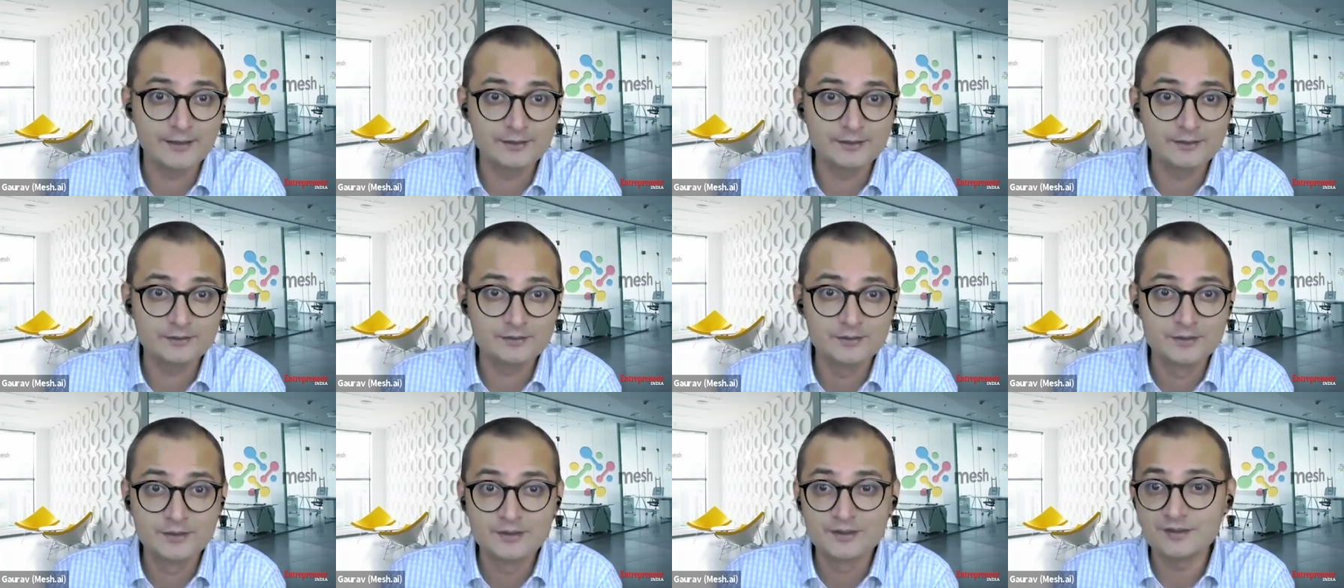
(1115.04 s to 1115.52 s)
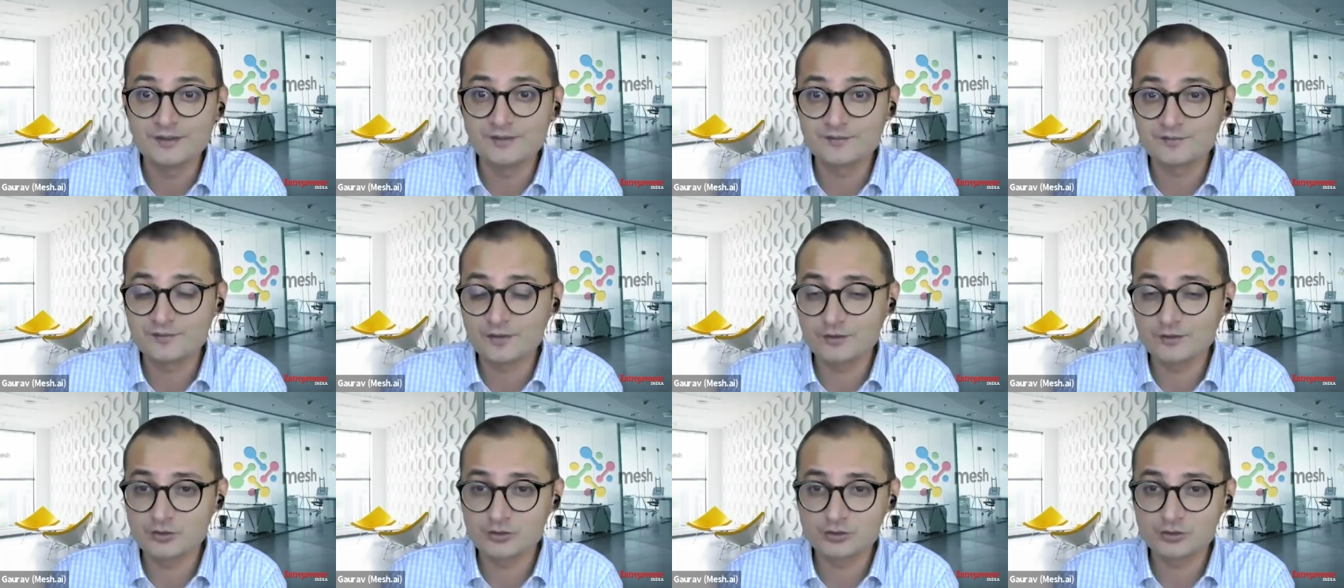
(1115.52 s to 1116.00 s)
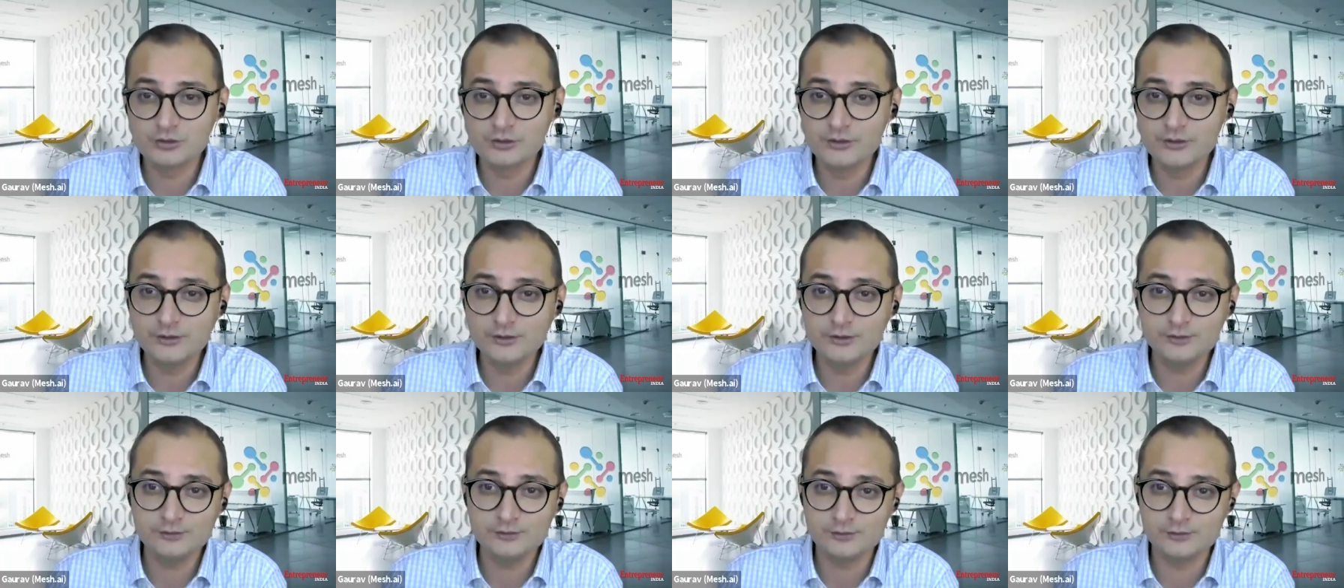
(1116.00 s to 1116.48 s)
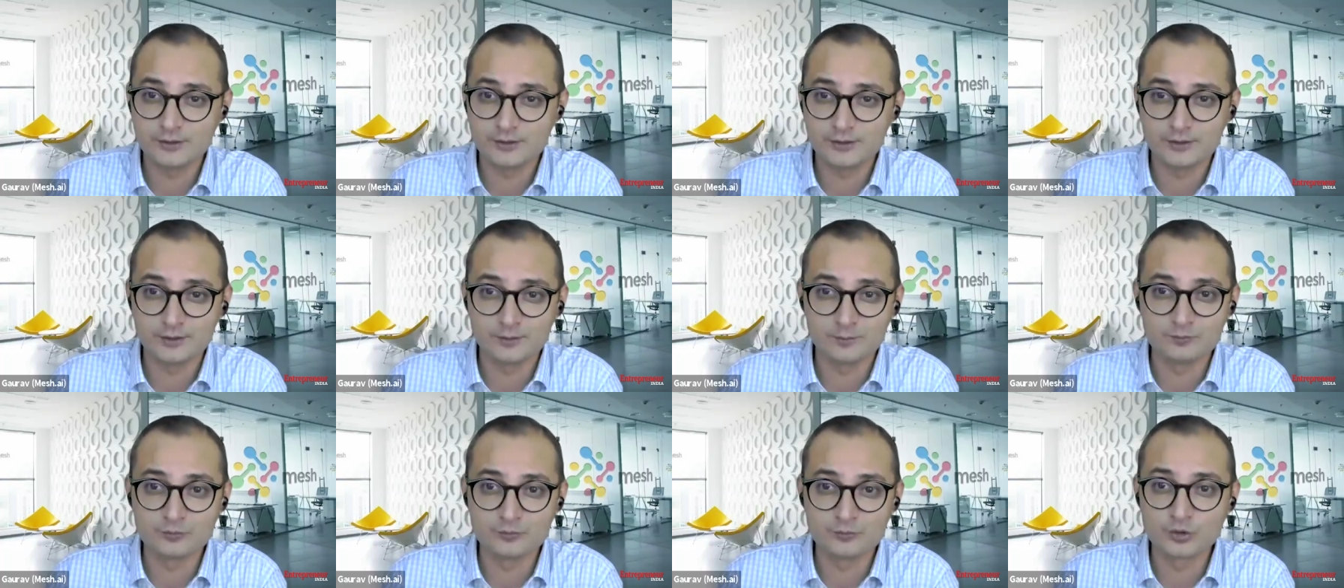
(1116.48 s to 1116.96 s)
and
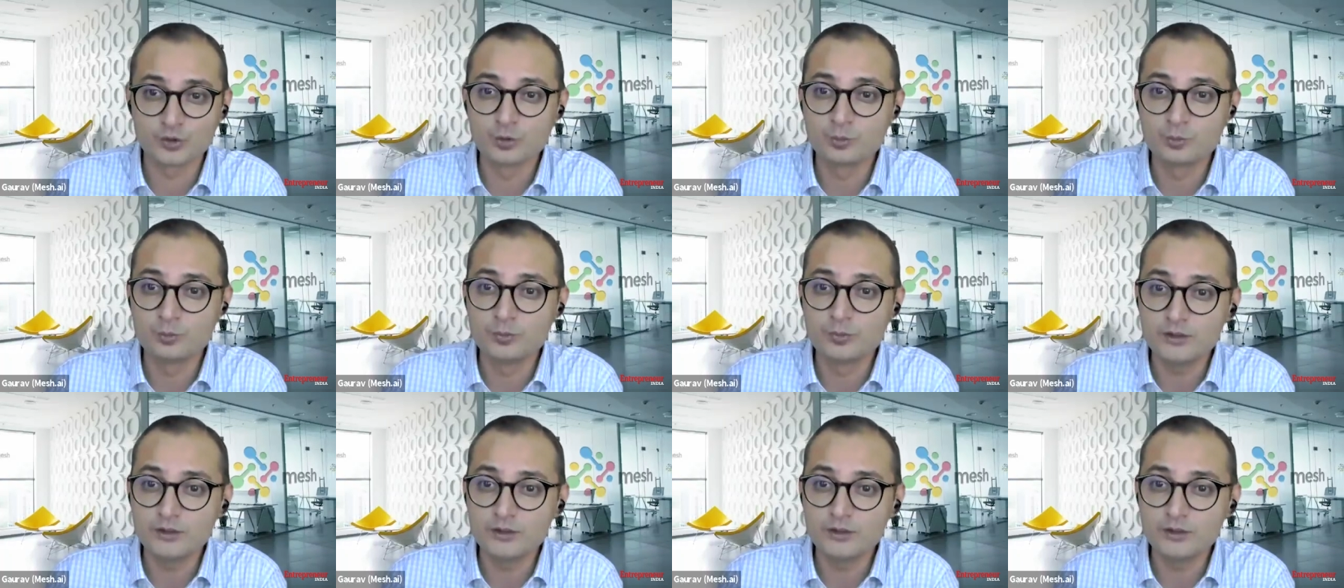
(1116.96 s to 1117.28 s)
essentially um,